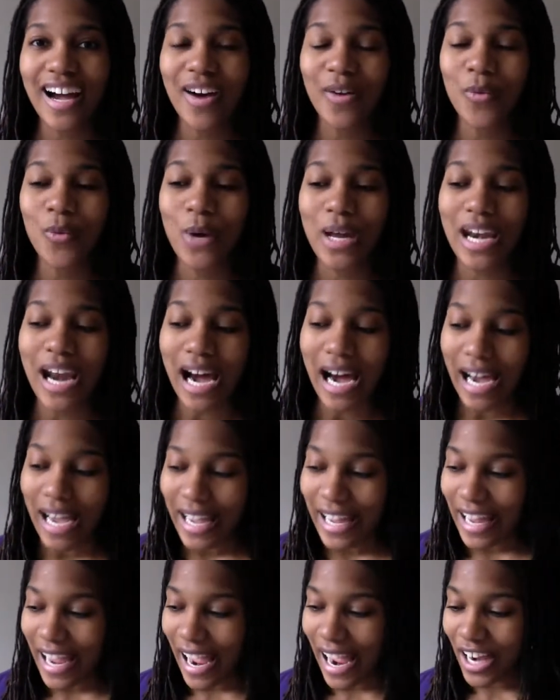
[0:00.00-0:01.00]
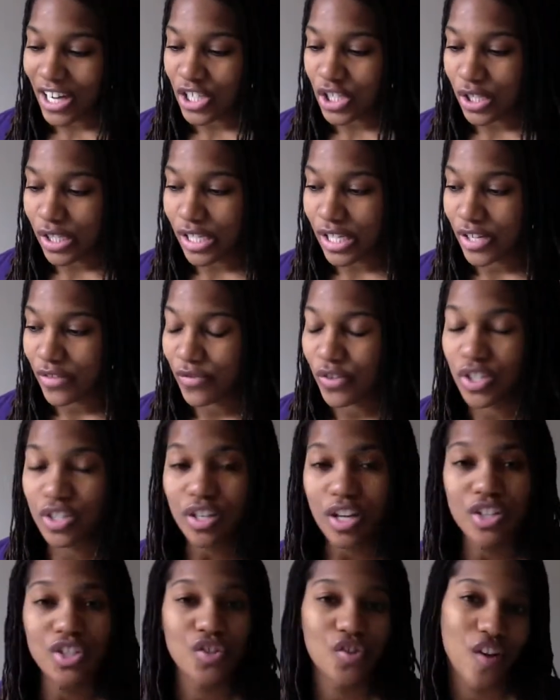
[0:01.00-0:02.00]
when I actually first
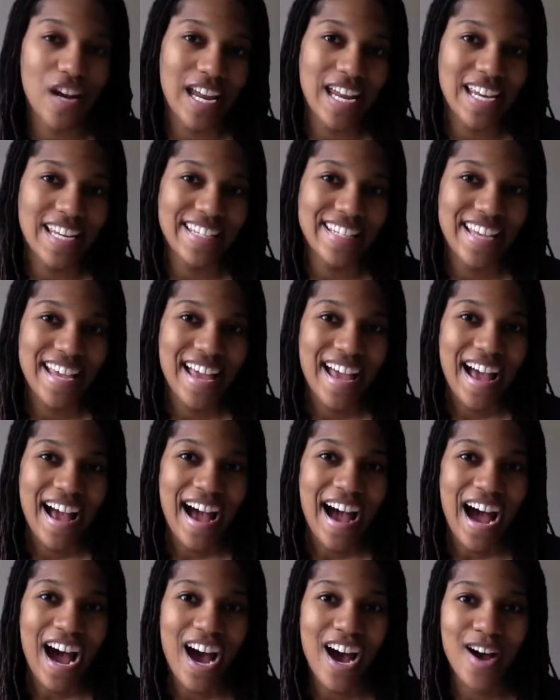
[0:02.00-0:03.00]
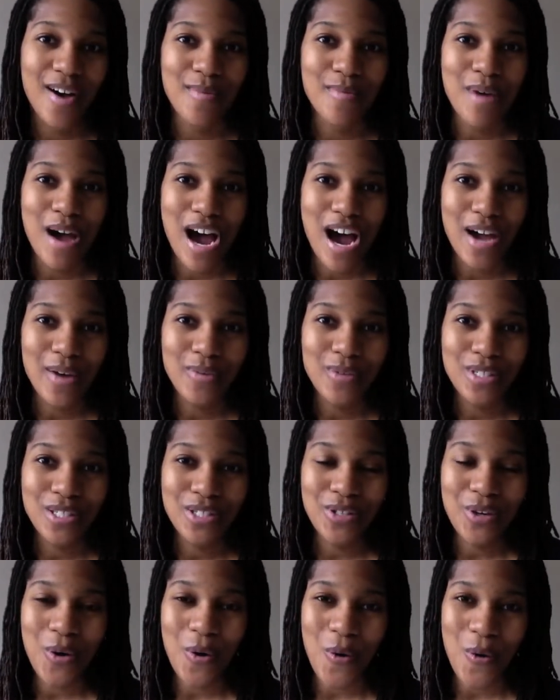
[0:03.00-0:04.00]
got trained, I was
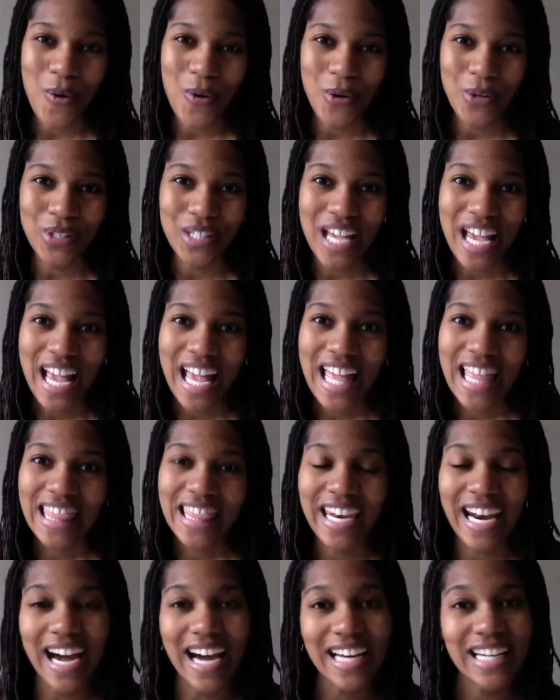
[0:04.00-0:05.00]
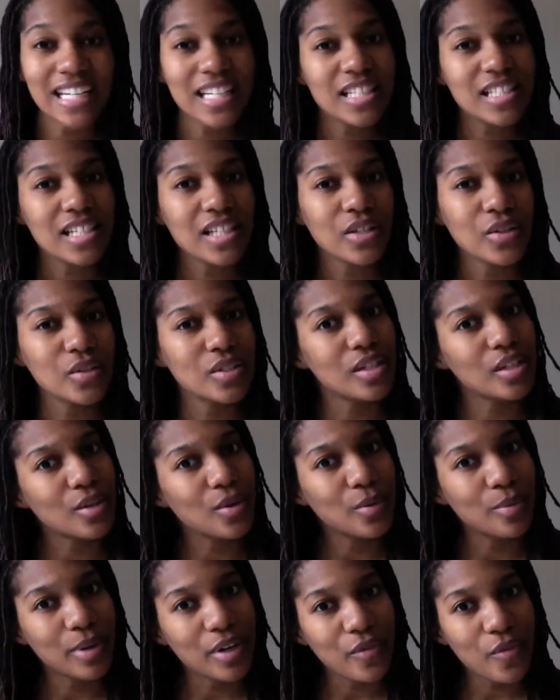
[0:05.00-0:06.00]
told that I needed to lose a
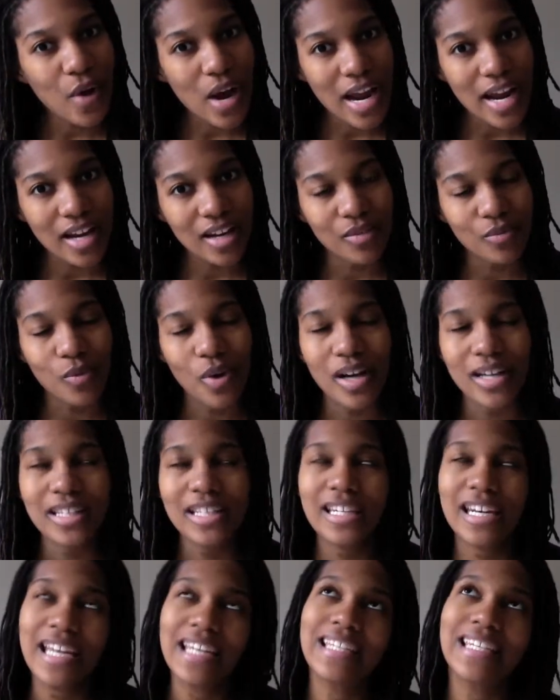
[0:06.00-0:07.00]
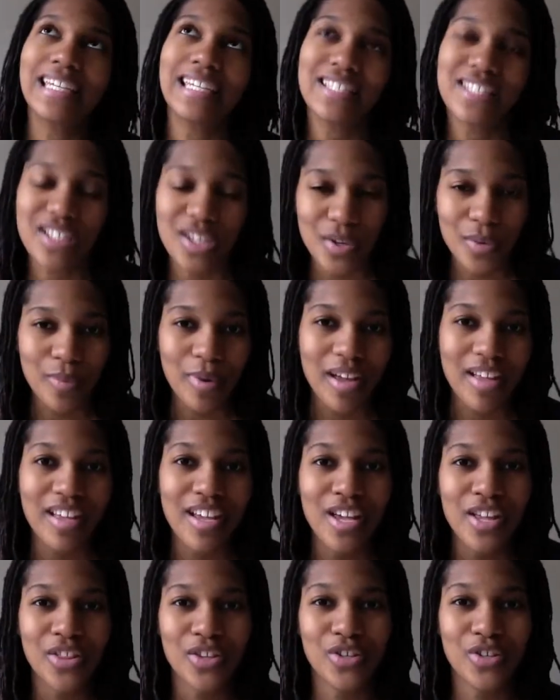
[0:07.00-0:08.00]
little bit of weight. Well, I didn't need to, but
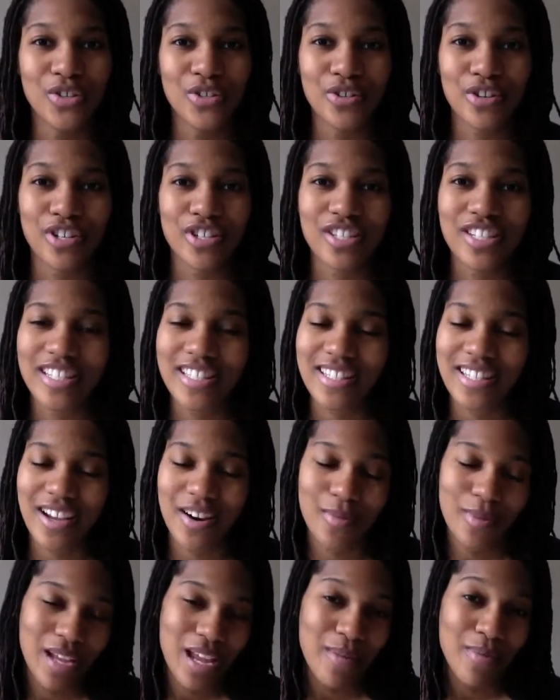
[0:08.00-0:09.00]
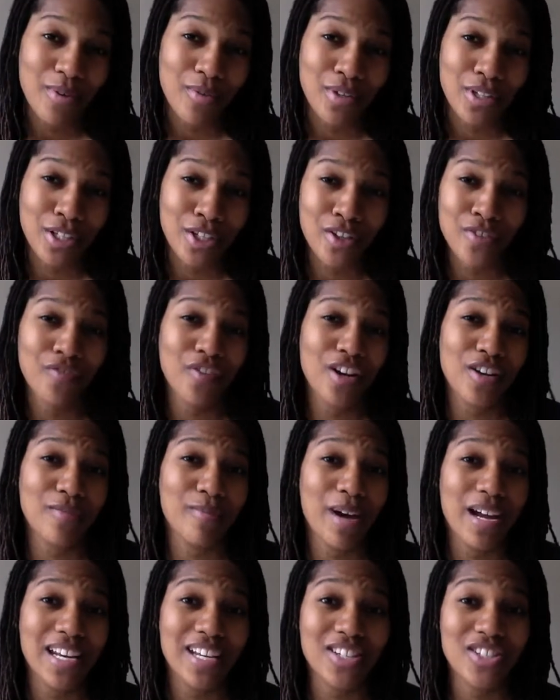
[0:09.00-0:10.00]
the nutritionist there became a really good friend of
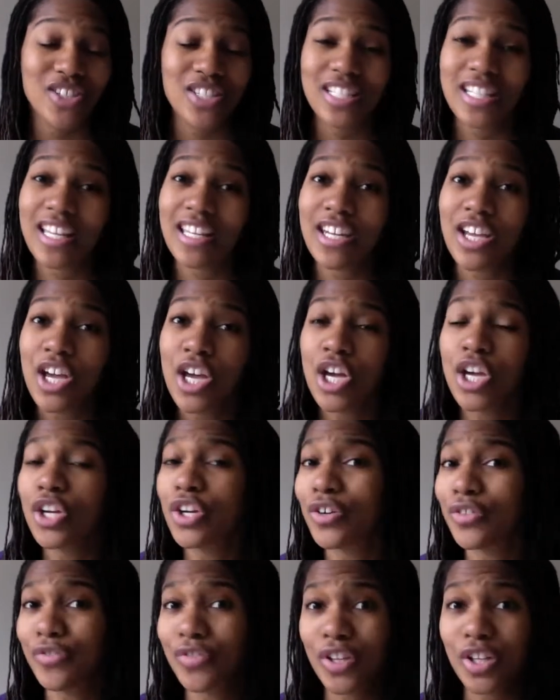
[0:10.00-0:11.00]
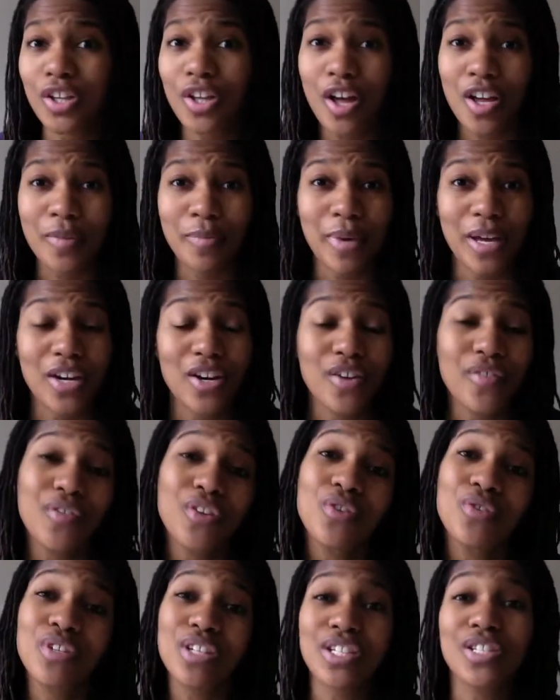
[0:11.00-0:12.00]
mine, and she said, you'll feel a lot better if
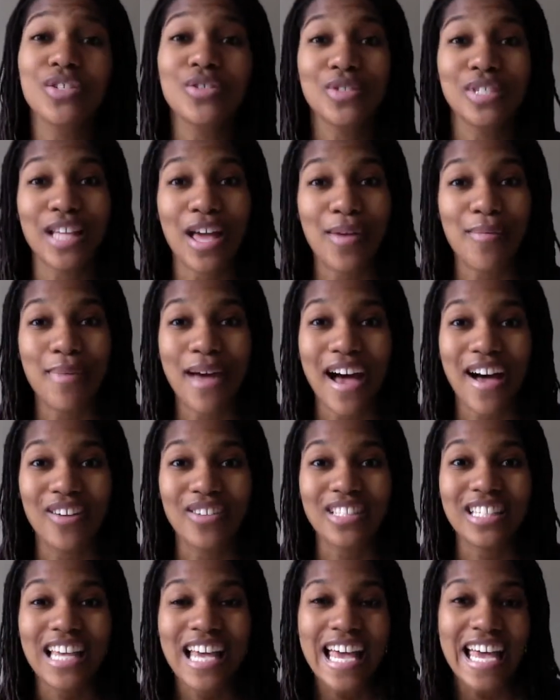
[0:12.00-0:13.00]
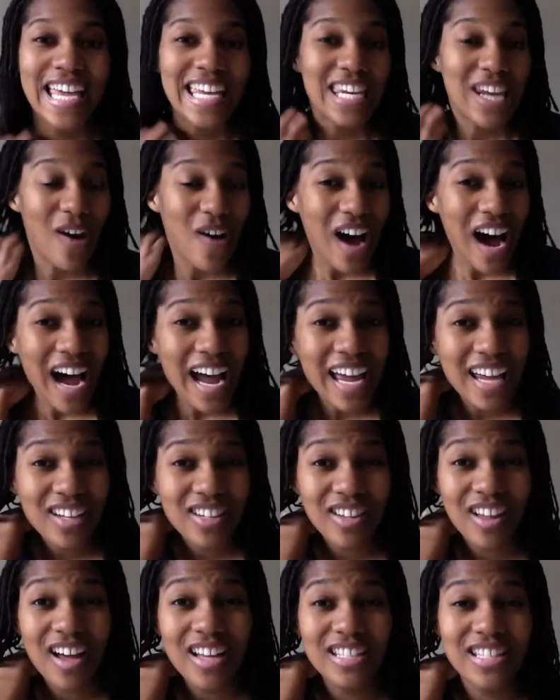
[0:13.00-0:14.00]
you just lose 10 pounds. Now, I had
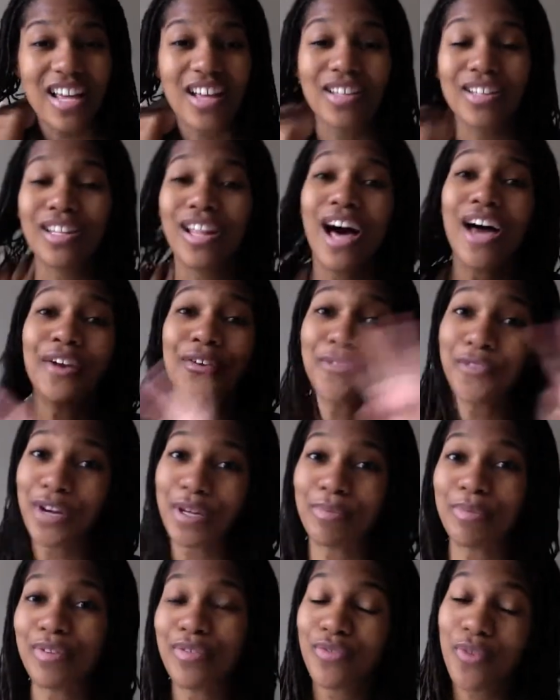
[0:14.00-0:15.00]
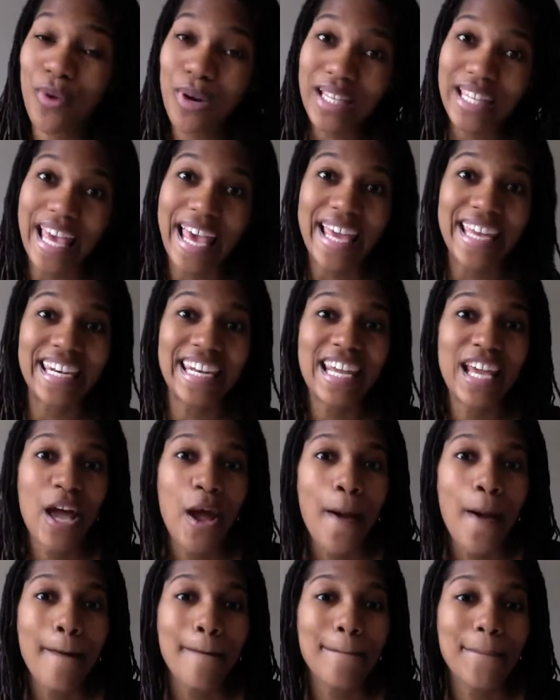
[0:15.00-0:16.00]
lost a lot of weight before then,
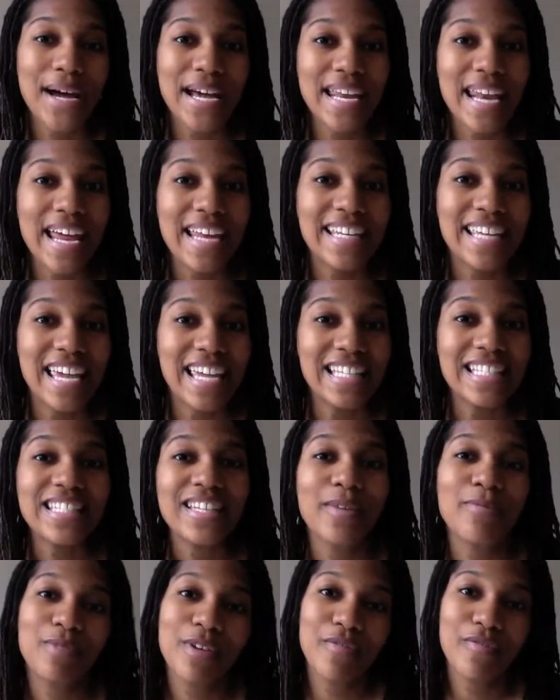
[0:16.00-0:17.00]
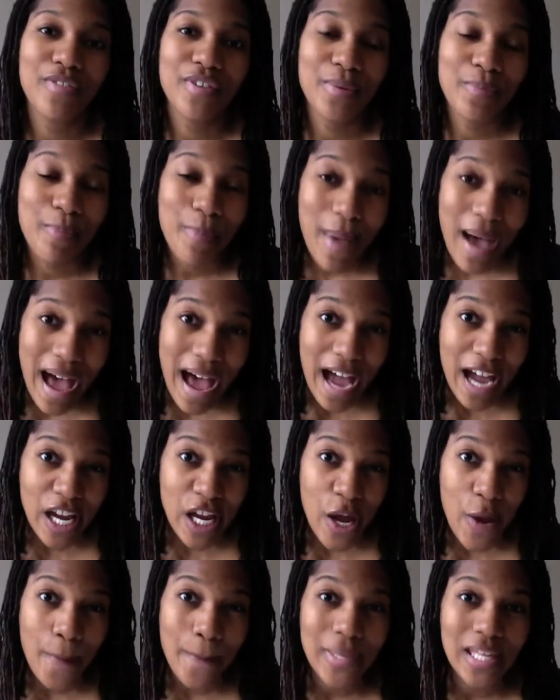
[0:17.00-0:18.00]
but had gained some of it
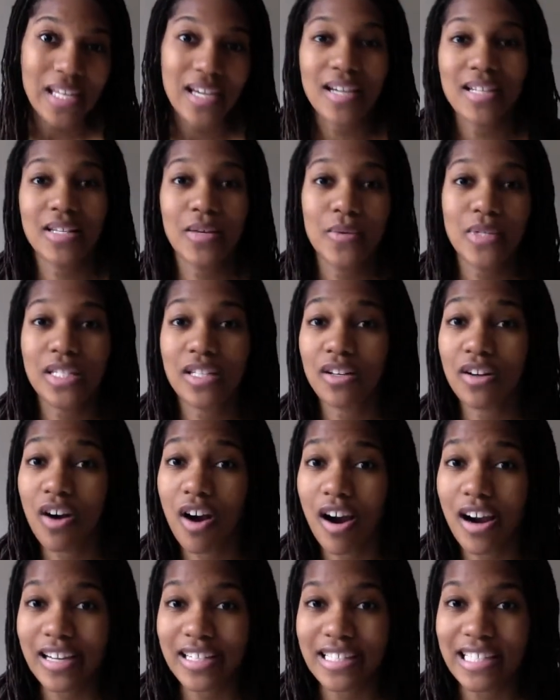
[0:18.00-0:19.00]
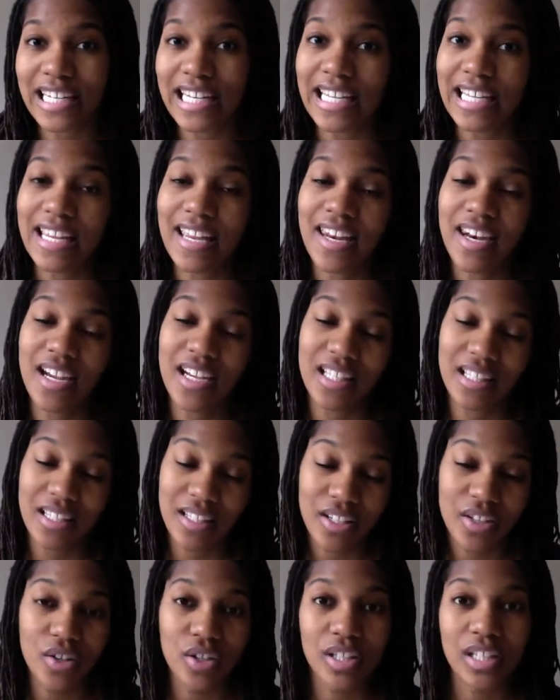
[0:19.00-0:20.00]
back because I was in a car accident and I
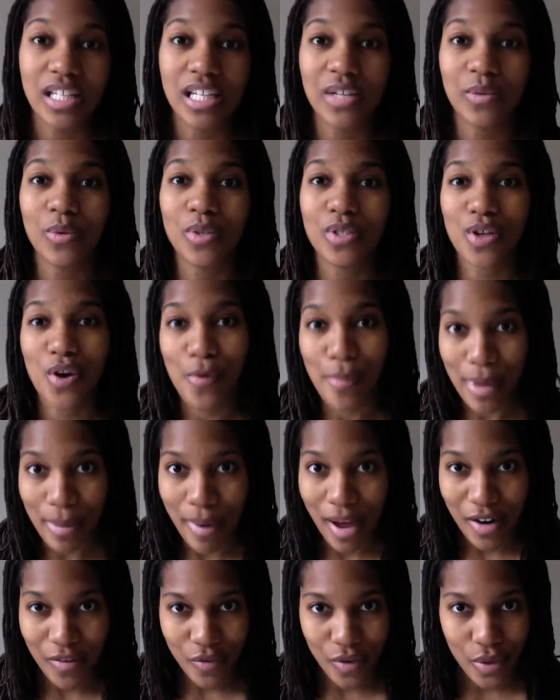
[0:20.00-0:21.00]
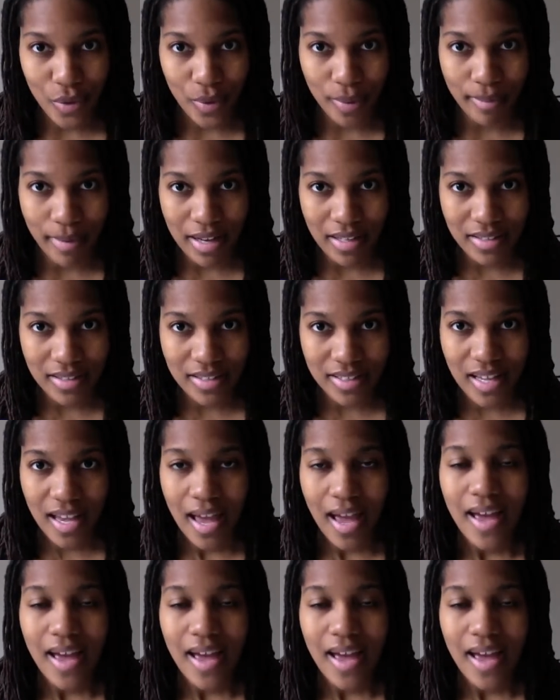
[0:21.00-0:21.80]
literally was on my back for 3 months.